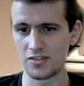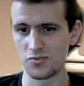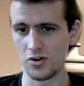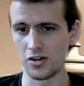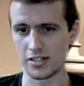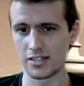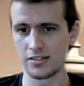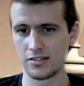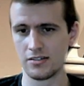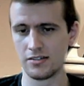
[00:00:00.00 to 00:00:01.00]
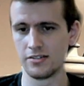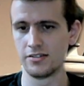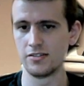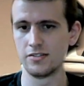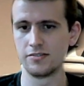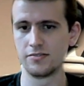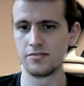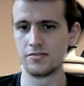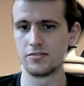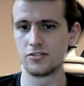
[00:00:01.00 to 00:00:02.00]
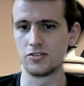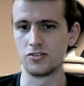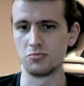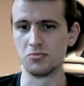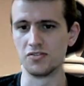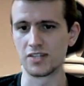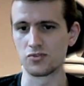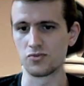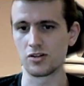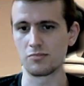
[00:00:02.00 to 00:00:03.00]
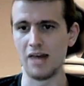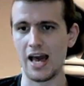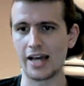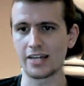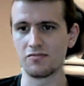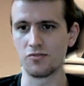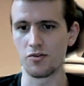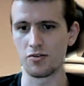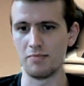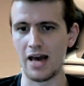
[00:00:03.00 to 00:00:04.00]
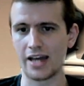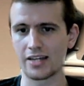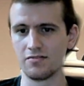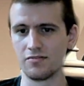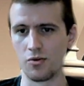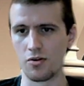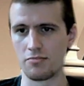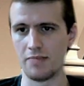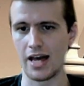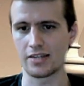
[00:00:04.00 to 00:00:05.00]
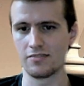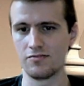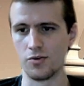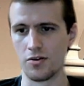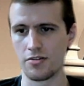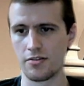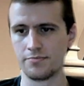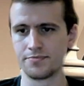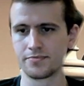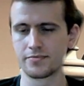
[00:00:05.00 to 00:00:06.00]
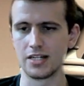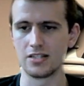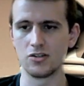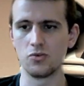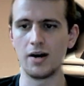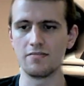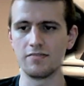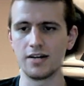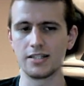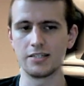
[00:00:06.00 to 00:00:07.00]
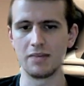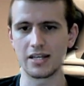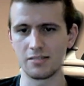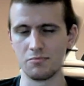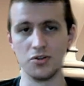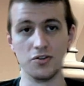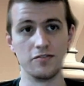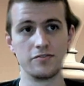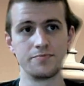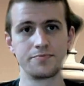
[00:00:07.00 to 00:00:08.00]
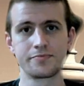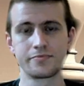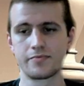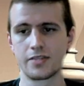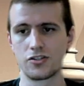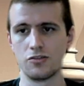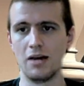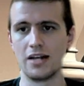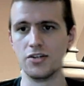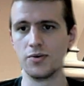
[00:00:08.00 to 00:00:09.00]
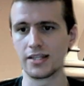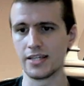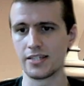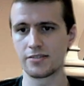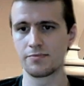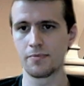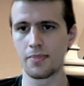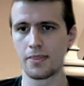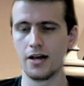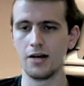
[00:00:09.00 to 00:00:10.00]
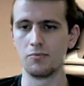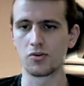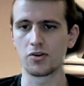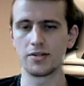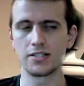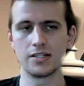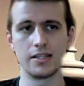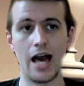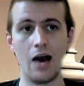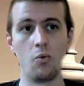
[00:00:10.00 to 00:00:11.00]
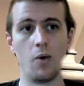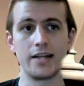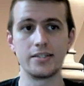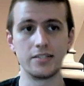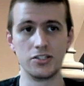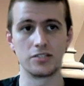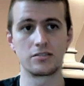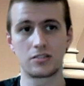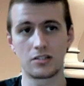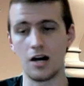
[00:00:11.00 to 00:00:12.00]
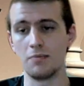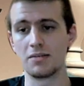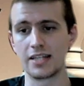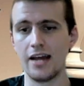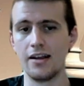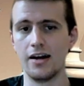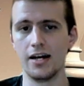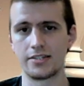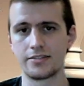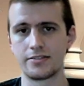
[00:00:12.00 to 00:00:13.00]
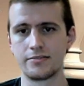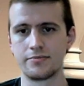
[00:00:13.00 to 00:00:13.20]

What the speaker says: rook. So just moving his rook back and forth, back and forth, back and forth, until white finally makes a move. So by doing this, we're going to allow white to just come and get us.